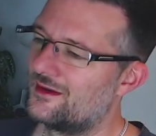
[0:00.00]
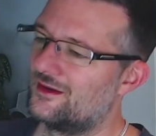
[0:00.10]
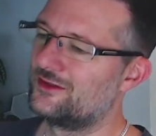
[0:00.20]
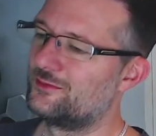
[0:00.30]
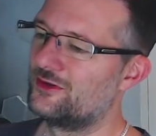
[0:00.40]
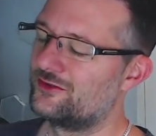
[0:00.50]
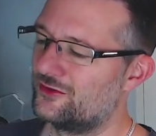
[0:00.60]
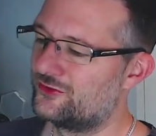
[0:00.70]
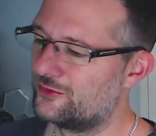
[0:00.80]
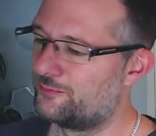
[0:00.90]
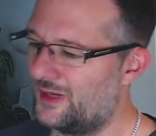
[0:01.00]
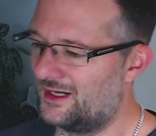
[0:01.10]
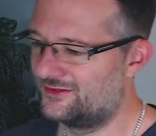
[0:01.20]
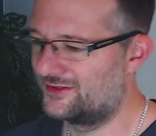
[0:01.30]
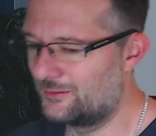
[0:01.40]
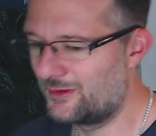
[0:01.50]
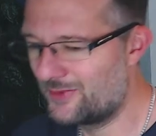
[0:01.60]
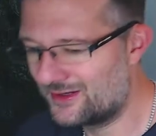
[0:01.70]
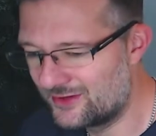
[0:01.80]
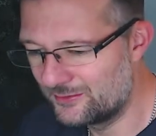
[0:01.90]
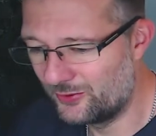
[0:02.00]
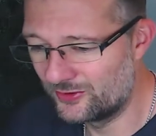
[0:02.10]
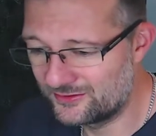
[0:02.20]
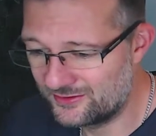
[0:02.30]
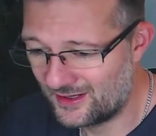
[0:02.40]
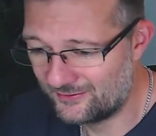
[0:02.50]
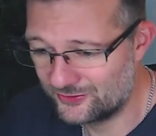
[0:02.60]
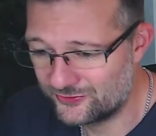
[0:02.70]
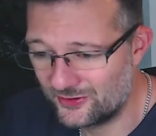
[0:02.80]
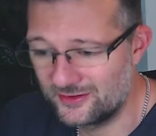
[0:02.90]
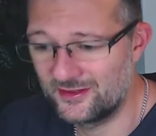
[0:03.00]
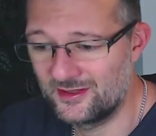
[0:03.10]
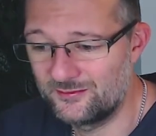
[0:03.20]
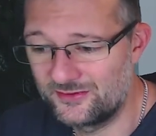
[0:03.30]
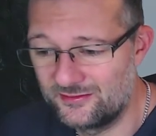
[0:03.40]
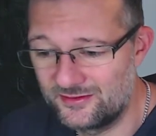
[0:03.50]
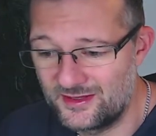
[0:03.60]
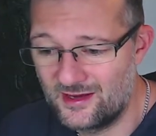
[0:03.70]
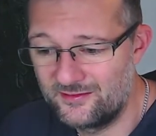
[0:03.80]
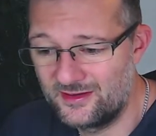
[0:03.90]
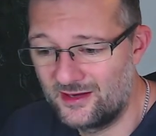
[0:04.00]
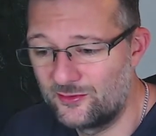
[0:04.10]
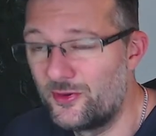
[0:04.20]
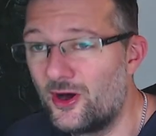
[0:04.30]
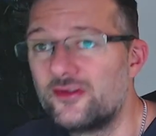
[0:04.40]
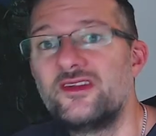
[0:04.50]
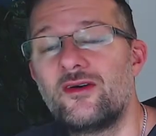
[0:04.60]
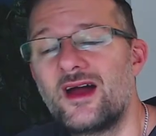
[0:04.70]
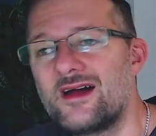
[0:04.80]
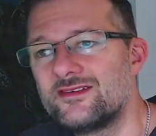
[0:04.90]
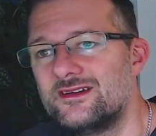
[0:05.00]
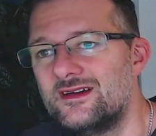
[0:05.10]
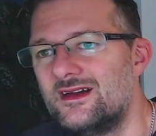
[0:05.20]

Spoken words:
As much as I should. But coming back to the point, have I tried ServiceNow VA with Bard? No, I haven't.